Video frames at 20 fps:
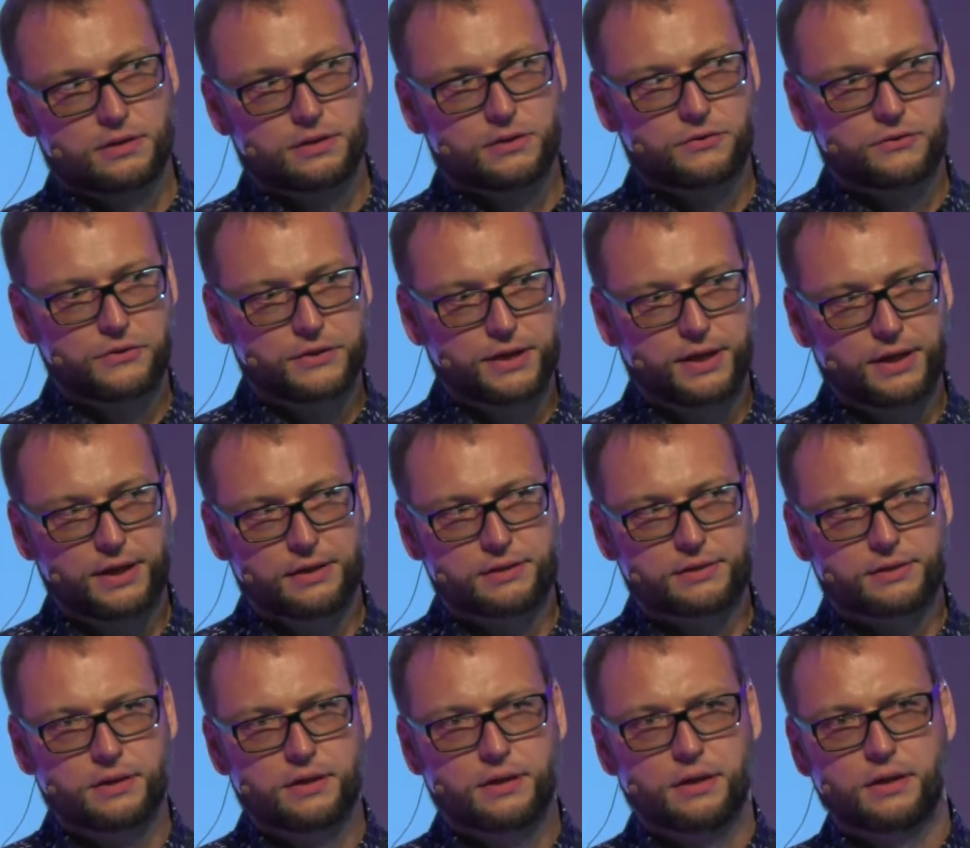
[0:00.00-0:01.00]

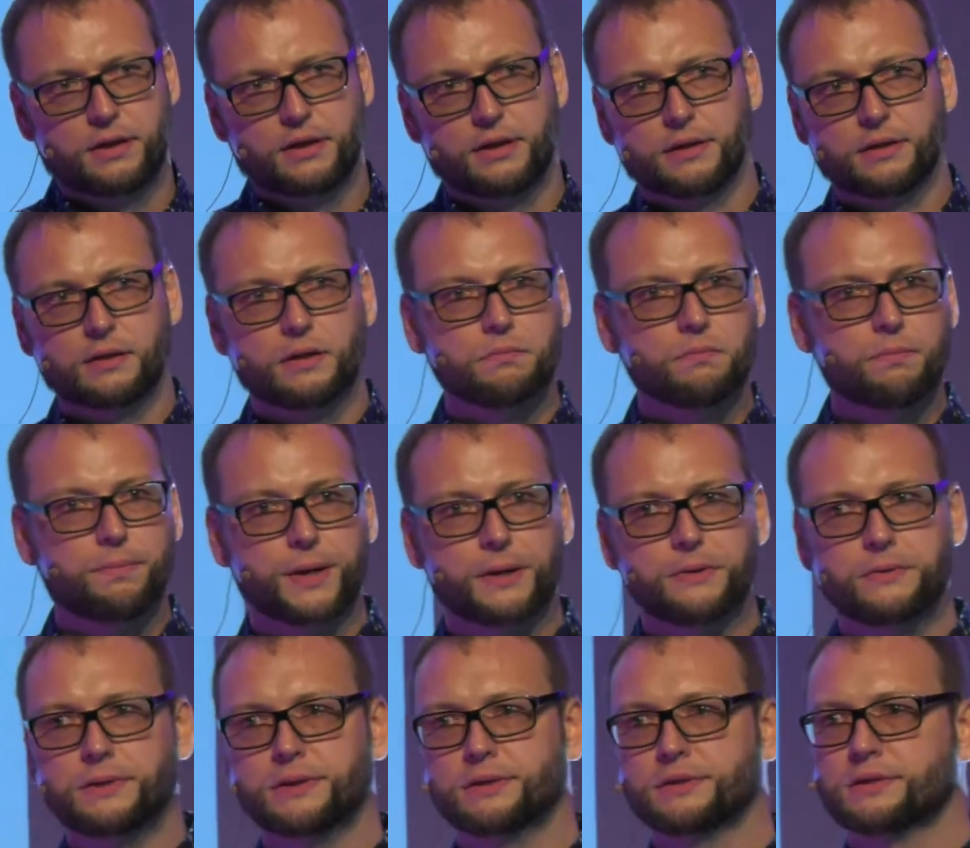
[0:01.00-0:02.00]
create
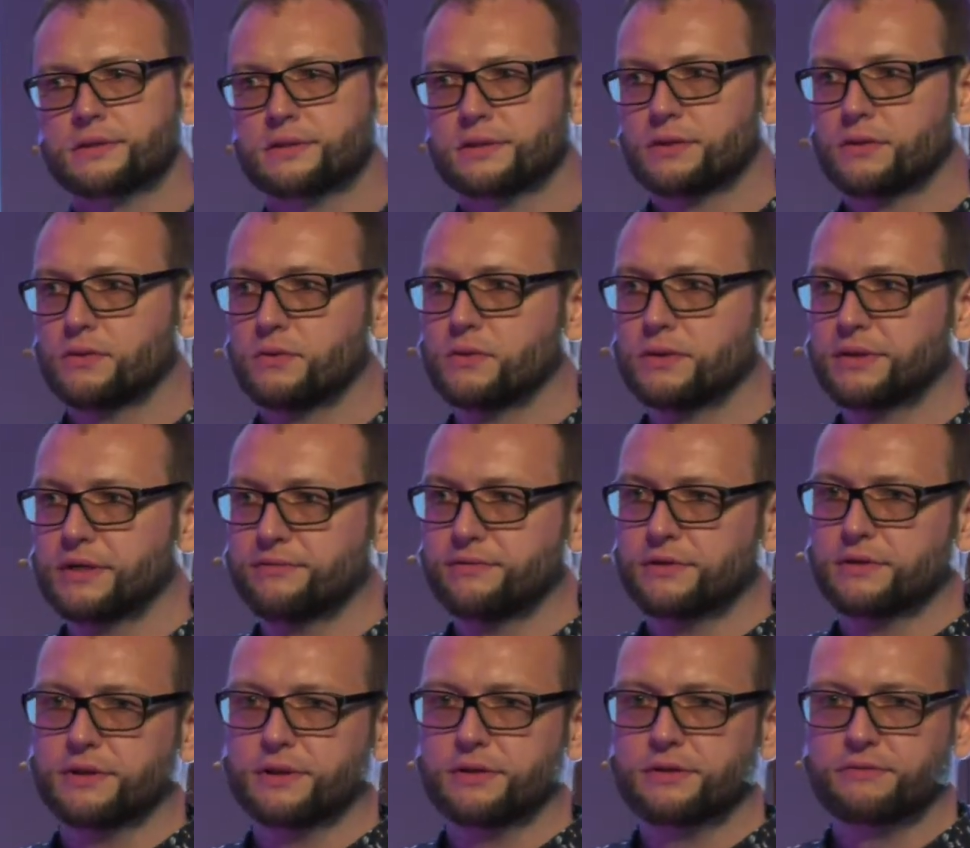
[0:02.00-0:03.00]
components or
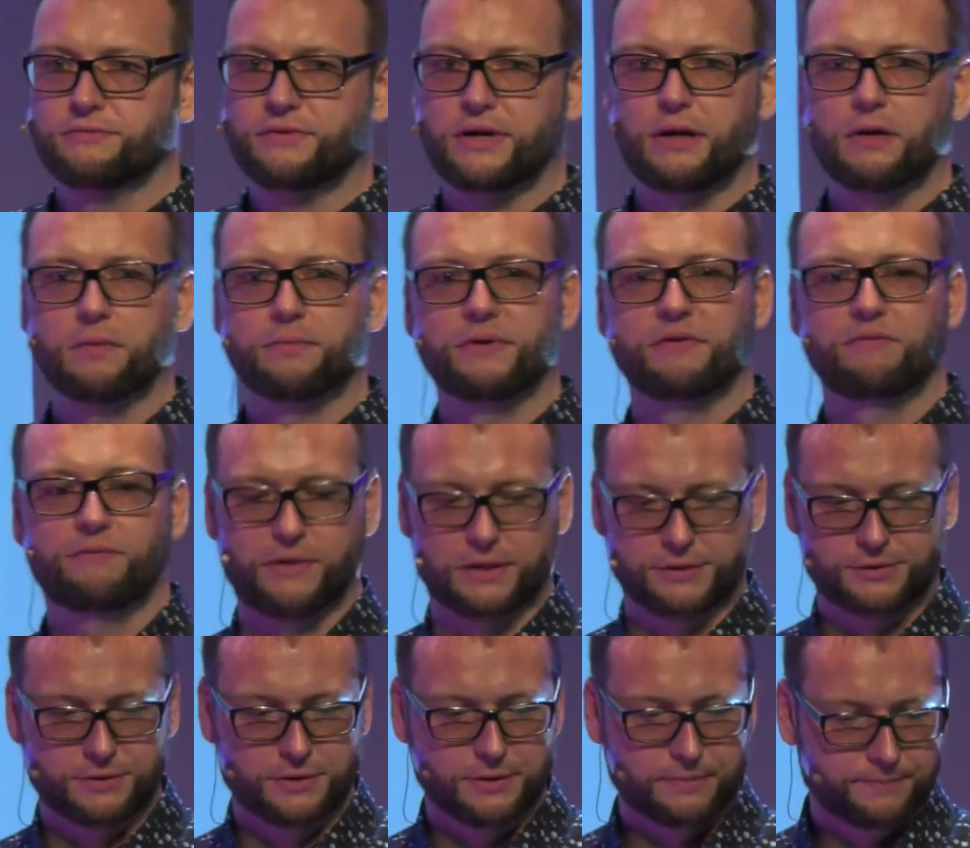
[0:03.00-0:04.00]
whatever they develop
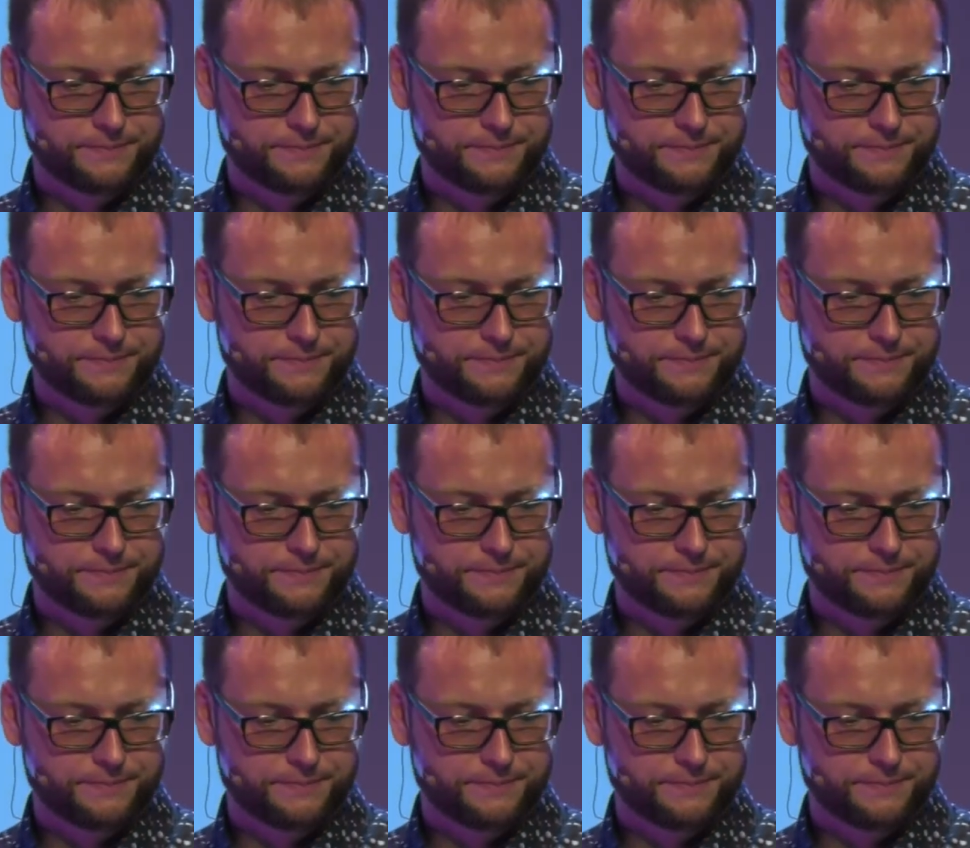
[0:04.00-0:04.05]
faster.